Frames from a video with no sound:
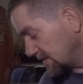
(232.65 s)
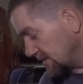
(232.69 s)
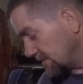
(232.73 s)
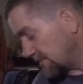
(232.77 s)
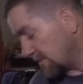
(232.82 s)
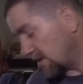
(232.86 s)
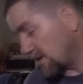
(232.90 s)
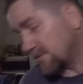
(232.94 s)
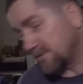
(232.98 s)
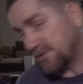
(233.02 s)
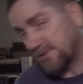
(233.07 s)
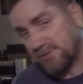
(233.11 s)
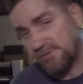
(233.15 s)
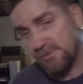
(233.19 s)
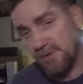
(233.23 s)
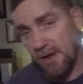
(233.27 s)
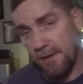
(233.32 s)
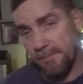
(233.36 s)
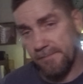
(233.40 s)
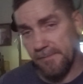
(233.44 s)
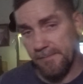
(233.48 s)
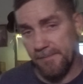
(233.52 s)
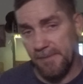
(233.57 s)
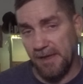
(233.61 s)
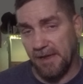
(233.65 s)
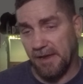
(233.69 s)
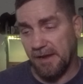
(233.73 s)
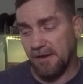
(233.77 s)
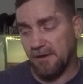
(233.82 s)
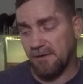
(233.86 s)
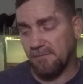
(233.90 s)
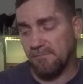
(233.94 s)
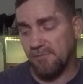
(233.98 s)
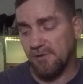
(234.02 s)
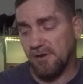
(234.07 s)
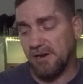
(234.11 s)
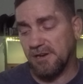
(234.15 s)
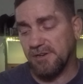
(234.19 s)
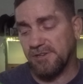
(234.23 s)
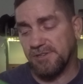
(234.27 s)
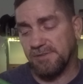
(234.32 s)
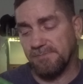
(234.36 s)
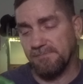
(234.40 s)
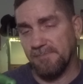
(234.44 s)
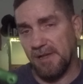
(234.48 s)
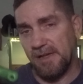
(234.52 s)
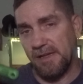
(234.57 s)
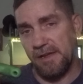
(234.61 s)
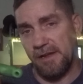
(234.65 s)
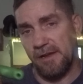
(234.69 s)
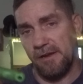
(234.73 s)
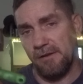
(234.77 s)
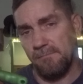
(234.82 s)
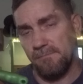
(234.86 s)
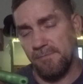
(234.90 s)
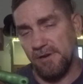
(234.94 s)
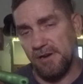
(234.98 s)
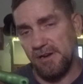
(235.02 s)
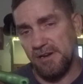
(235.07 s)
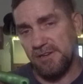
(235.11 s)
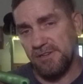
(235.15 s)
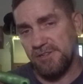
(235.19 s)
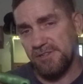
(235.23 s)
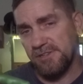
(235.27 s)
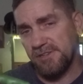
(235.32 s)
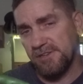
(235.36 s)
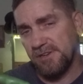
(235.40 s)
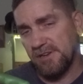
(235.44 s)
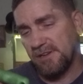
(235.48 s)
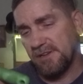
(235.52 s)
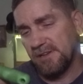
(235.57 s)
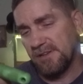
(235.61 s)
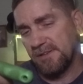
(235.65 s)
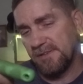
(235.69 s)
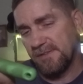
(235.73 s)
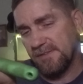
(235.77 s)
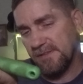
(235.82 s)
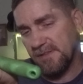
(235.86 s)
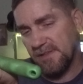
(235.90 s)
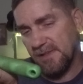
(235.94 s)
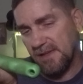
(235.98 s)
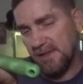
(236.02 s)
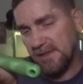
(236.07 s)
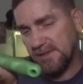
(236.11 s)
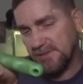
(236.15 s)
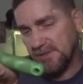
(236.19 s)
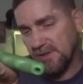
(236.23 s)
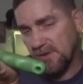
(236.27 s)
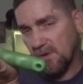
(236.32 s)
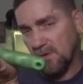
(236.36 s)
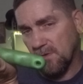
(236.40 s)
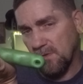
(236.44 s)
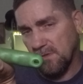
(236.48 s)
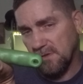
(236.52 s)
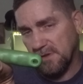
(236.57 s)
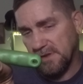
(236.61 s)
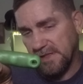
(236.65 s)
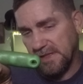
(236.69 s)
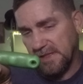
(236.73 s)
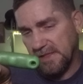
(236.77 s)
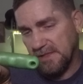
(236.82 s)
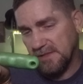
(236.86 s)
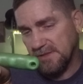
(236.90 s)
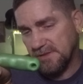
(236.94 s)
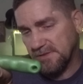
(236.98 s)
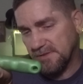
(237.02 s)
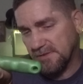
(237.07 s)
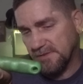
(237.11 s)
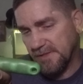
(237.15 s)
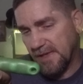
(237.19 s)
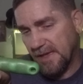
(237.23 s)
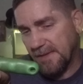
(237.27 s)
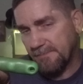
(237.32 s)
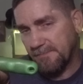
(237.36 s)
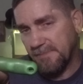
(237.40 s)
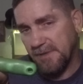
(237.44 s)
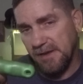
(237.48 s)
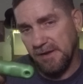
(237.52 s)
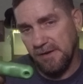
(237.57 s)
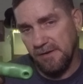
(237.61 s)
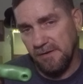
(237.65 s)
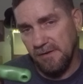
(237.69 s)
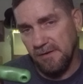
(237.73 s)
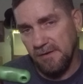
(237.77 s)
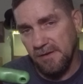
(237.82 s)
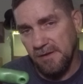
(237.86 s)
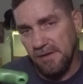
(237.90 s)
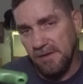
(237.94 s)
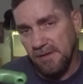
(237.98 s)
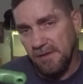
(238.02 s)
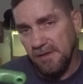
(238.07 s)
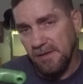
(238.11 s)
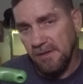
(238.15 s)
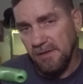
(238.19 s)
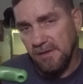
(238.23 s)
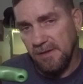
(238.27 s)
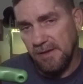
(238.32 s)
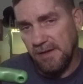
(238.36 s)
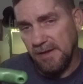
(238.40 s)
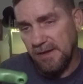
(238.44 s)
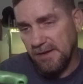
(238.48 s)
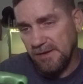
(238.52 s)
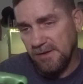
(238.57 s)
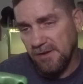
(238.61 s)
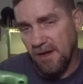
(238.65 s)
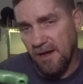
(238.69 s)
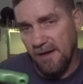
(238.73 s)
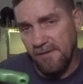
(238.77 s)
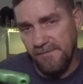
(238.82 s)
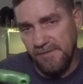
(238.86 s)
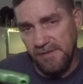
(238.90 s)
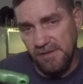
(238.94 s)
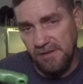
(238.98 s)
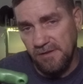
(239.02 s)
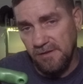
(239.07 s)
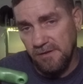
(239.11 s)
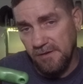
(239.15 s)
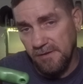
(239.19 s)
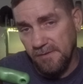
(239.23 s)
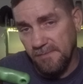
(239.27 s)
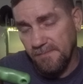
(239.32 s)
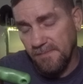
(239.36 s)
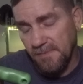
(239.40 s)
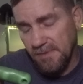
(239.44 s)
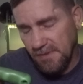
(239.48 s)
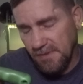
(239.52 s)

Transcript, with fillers: I'm always dropping my hairbrush, and my hairbrush has a hole in it, so that bigger uh, coffee cup,